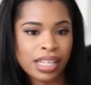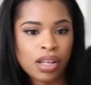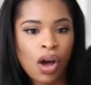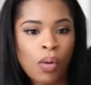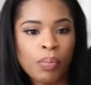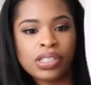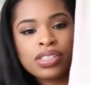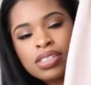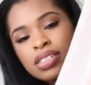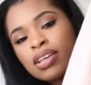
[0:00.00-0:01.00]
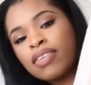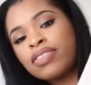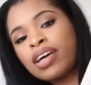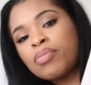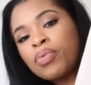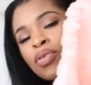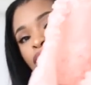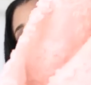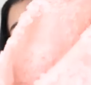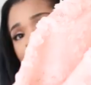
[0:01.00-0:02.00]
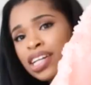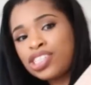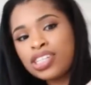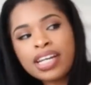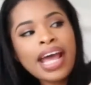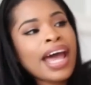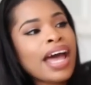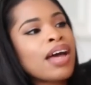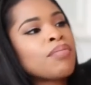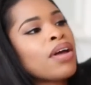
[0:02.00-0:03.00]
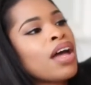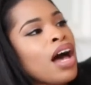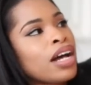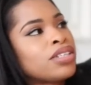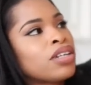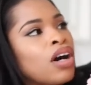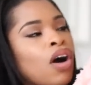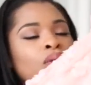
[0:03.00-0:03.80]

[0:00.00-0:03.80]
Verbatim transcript: here's a whole bunch of stuff that I bought from H&M. I took a